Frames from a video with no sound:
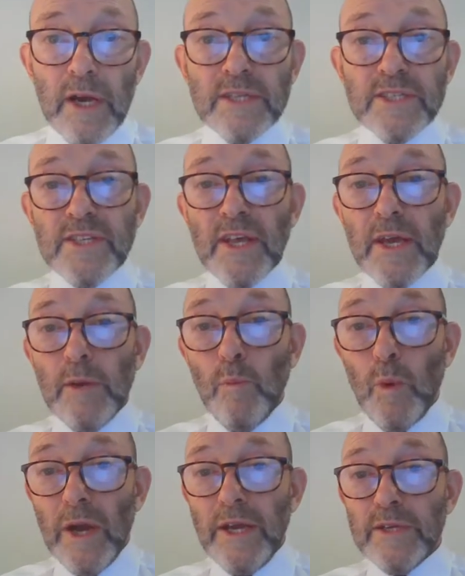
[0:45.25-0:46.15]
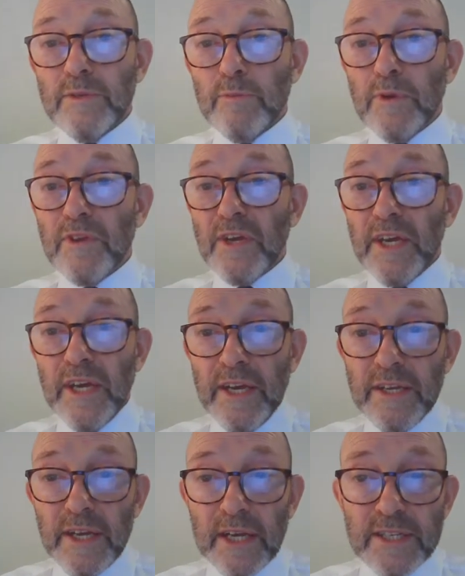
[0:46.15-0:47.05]
as they wait with
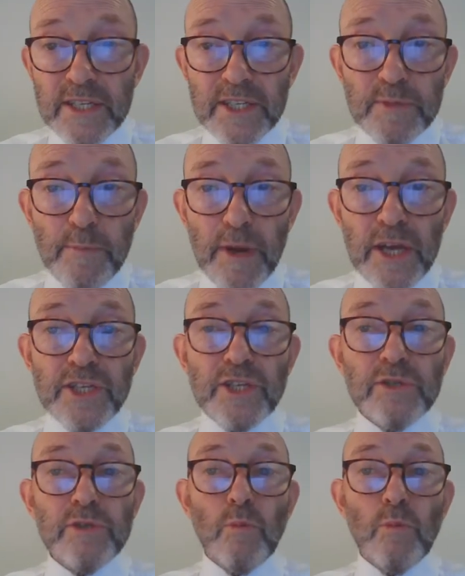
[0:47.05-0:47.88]
keen anticipation